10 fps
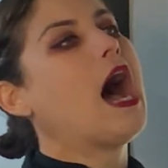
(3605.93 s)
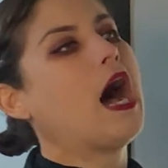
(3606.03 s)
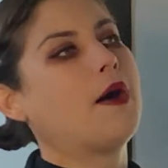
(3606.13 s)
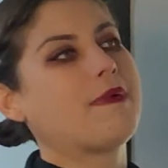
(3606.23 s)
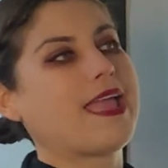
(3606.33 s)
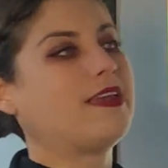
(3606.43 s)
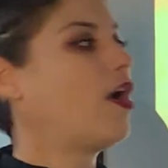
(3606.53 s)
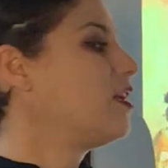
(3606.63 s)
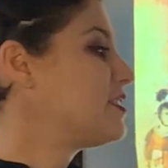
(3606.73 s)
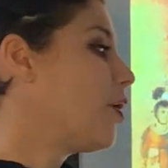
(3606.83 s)
Um, and
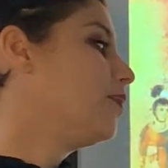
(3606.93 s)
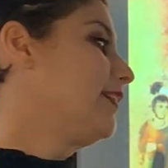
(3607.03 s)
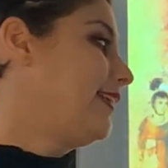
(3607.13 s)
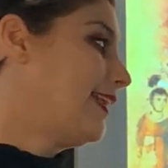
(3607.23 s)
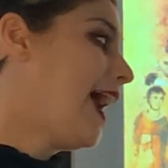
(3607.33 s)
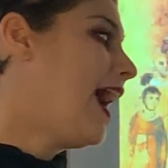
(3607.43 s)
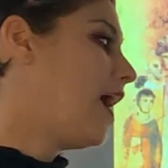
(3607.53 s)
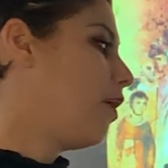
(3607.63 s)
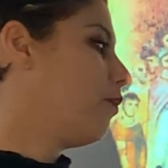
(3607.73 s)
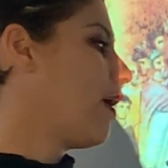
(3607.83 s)
it's only
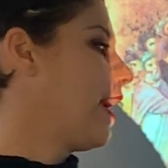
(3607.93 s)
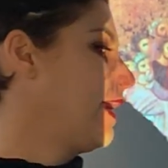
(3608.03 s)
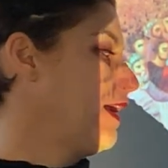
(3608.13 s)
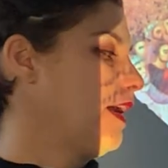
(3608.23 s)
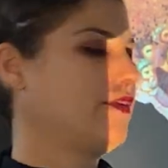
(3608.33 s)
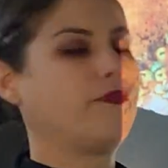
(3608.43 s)
now, right,